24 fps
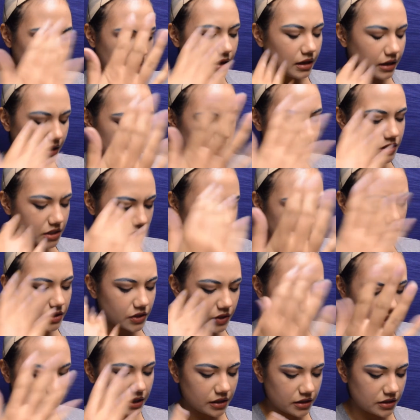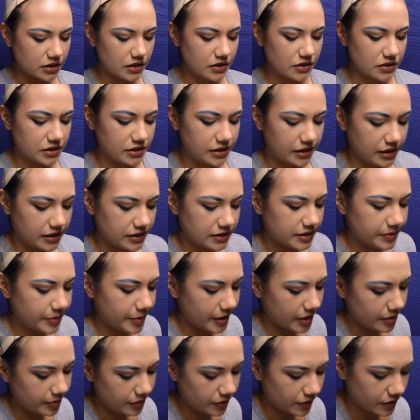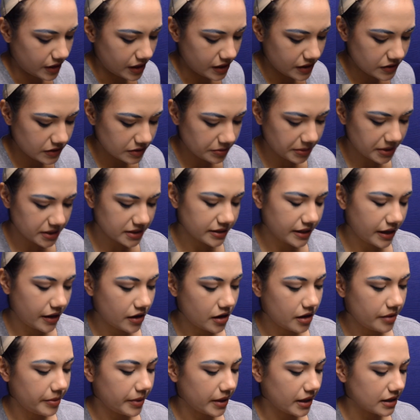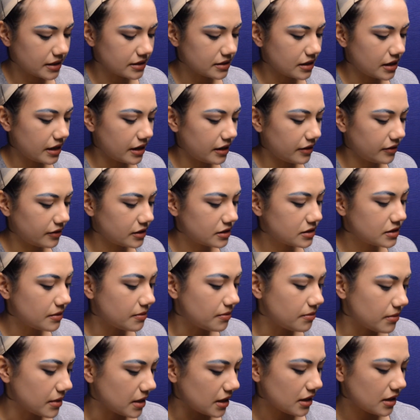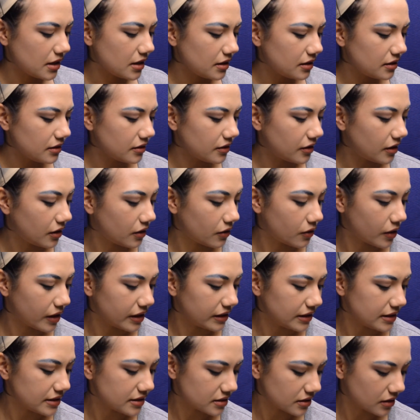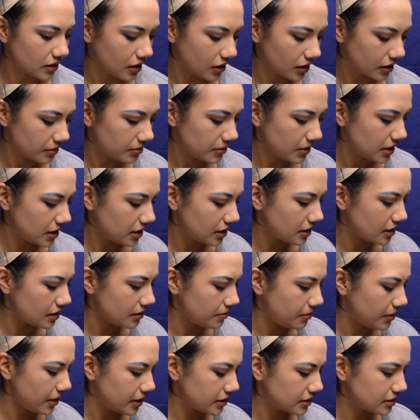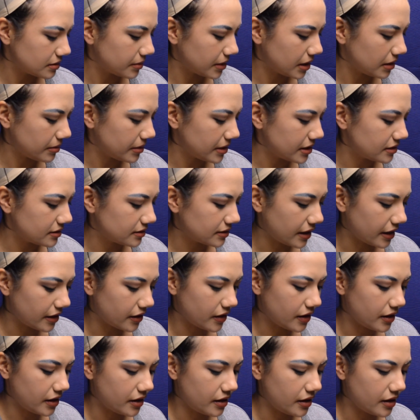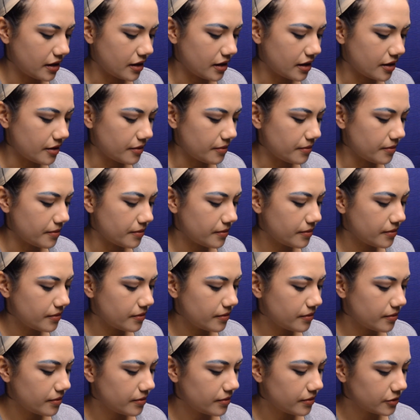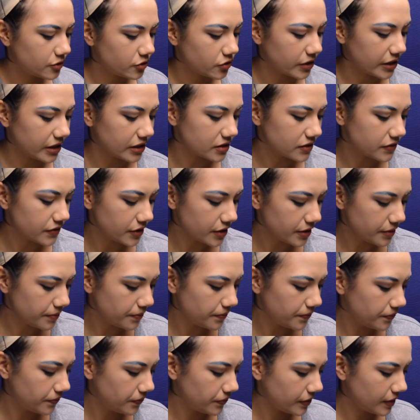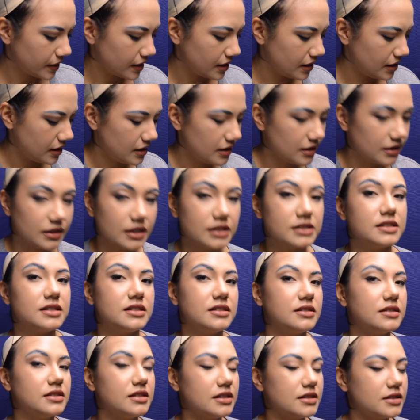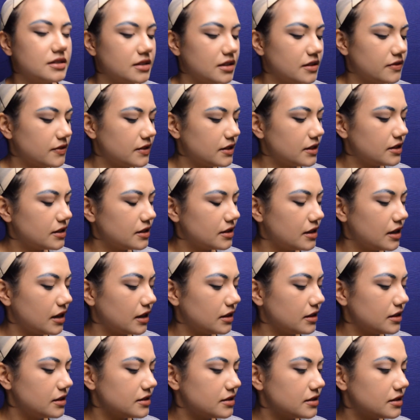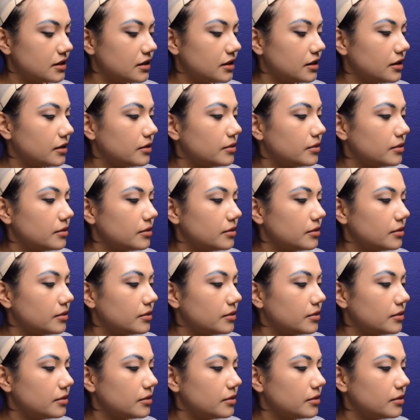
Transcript: I usually try not to use setting spray before I use mascara because to me, or at least on me, it makes my mascara transfer. Let's see if it did that this time.